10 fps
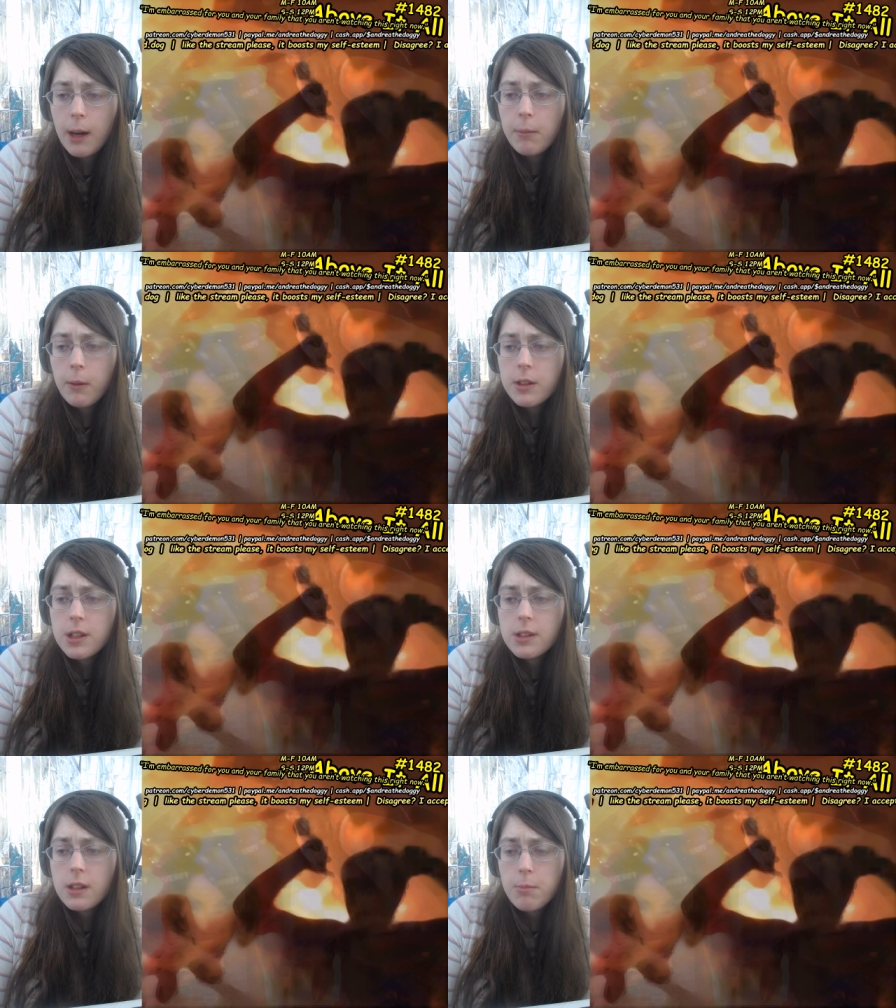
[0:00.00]
which
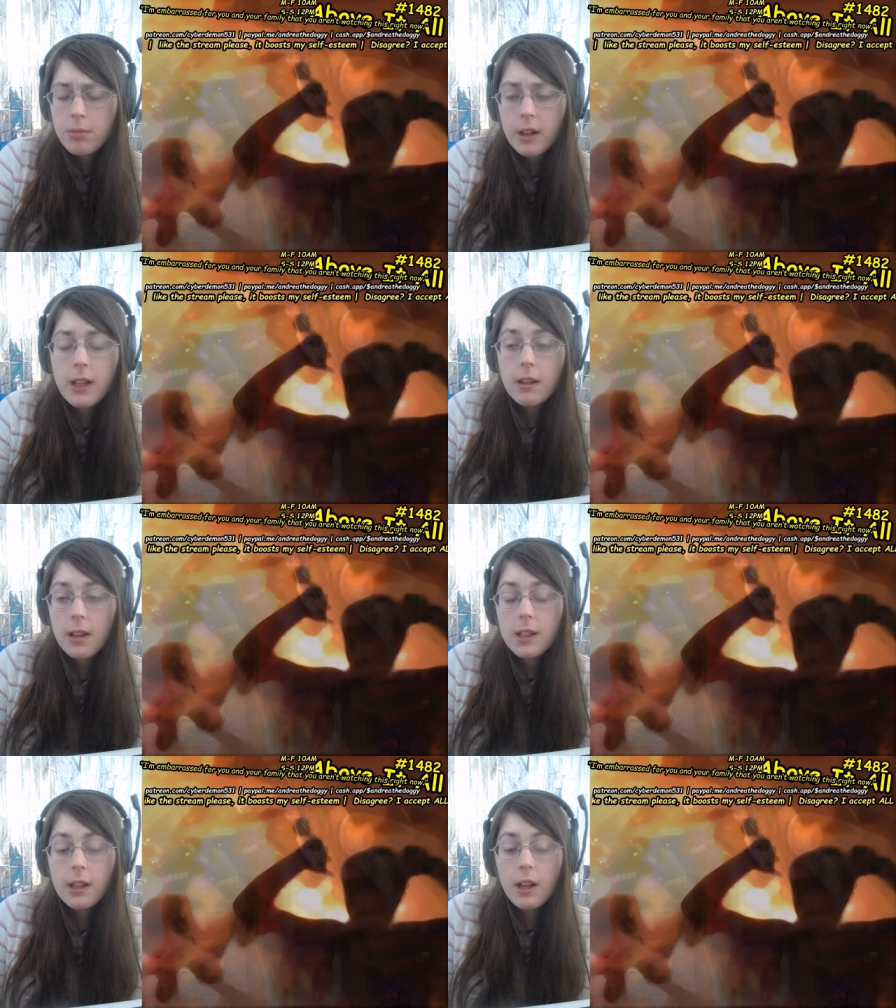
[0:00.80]
is a pretty,
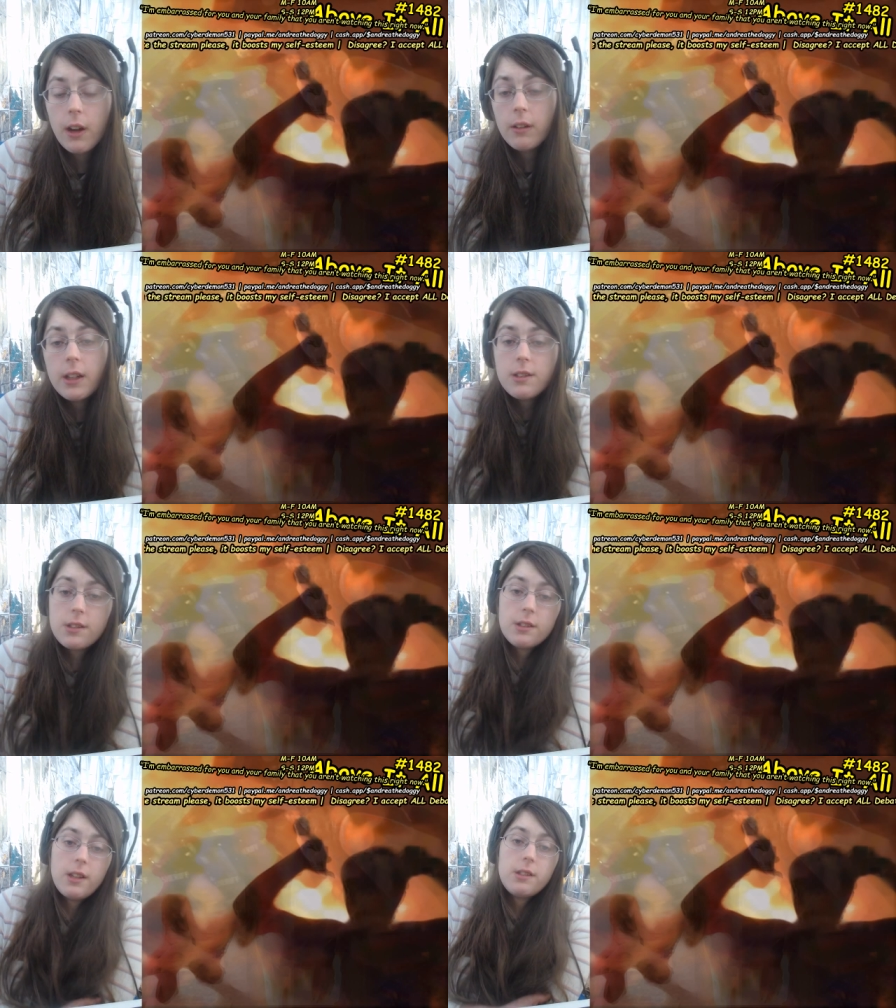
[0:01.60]

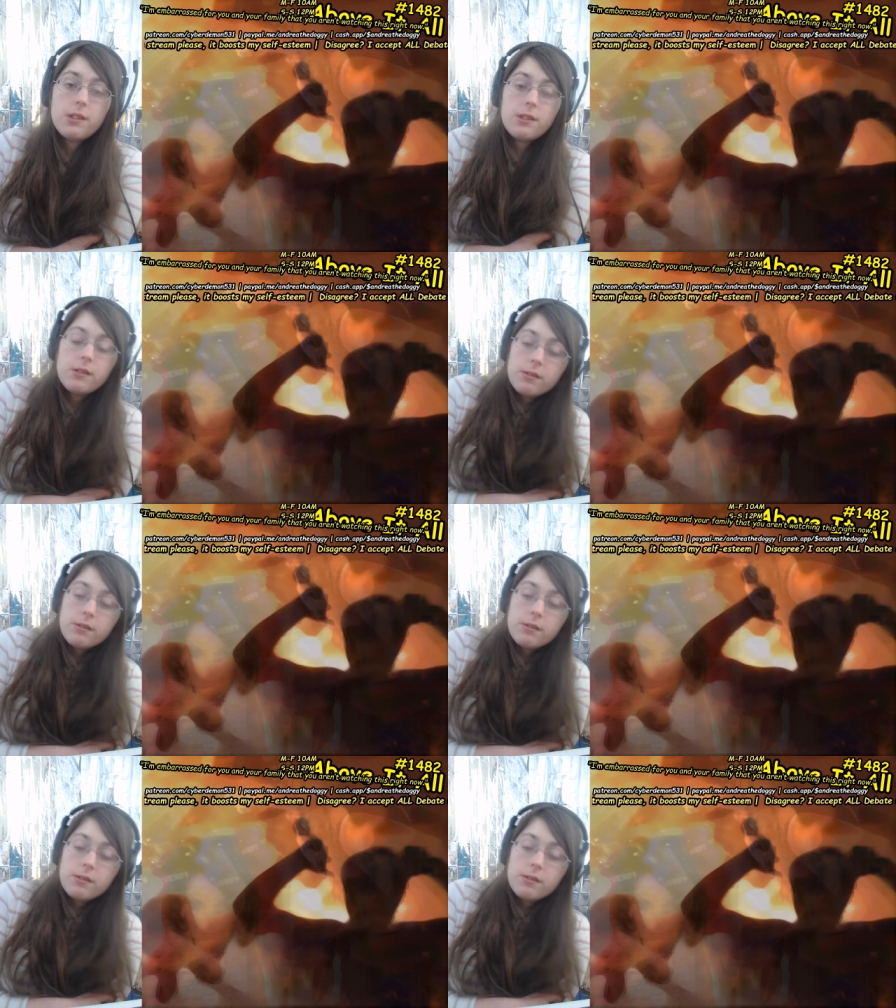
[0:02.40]
it's